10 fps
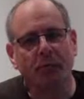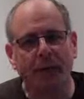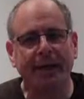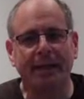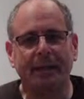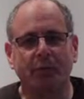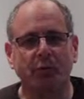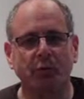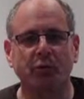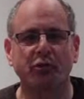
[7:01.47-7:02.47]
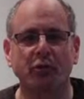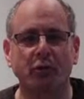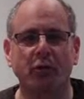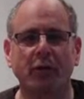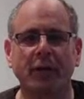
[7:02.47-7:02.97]
curriculum to
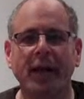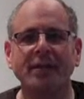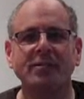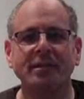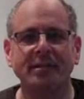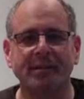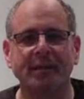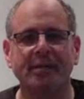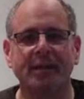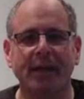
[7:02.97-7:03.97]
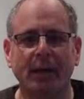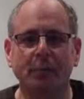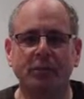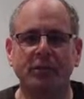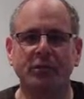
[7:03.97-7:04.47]
ensure that ICTs can
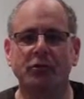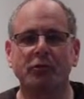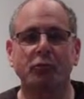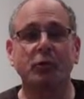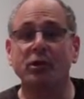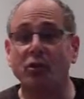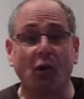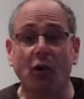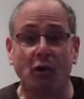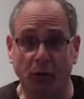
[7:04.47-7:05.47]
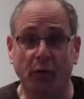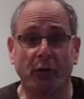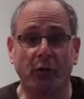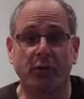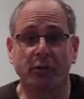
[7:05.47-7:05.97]
help teachers reach all
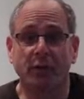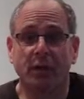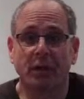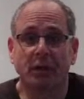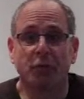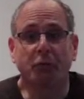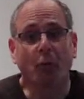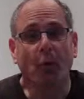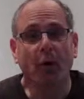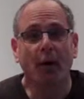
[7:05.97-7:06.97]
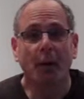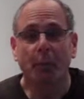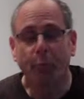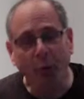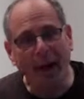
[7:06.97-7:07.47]
learners. Four,
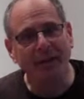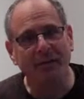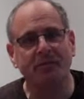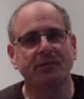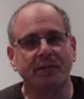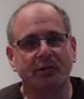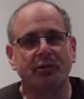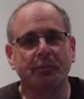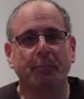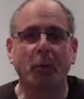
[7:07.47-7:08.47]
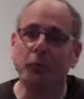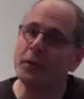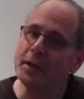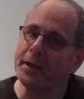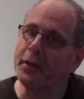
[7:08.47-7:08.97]
practice teaching both
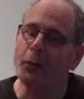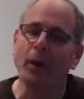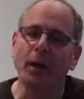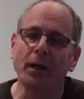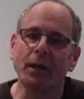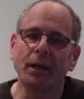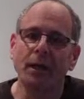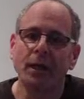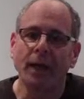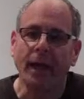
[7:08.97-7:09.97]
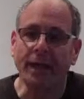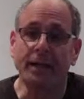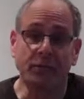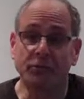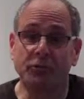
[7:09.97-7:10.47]
at EOL
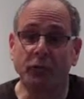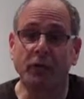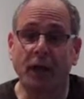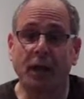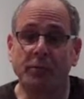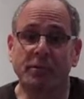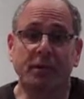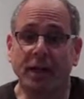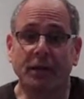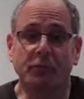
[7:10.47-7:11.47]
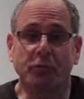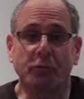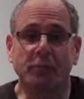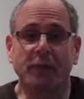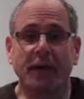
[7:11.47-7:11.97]
and in Suriname's
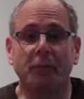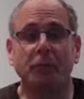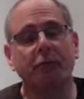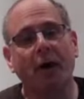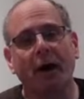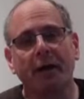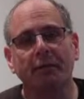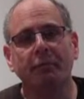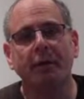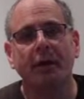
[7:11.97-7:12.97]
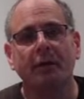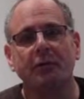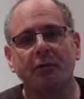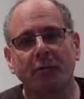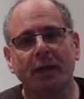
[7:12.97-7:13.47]
classrooms. And five,
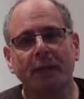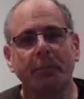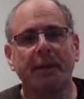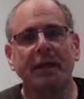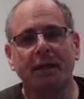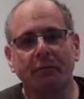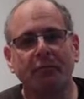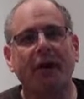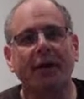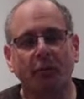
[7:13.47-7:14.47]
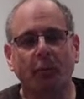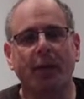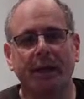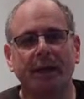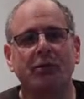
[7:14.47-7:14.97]
developing and
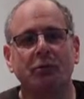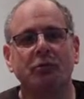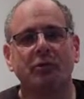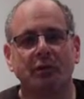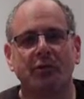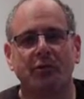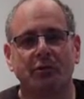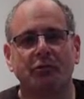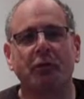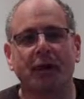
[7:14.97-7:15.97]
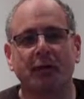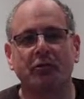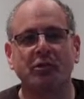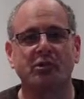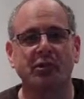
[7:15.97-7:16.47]
evaluating new teaching
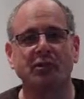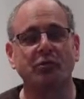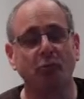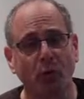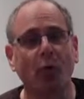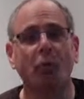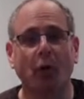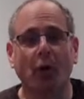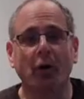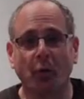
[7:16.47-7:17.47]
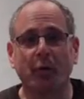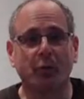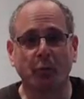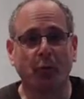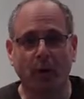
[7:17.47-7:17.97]
strategies that you know are going
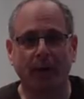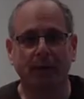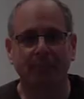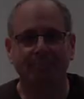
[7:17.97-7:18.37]
to work.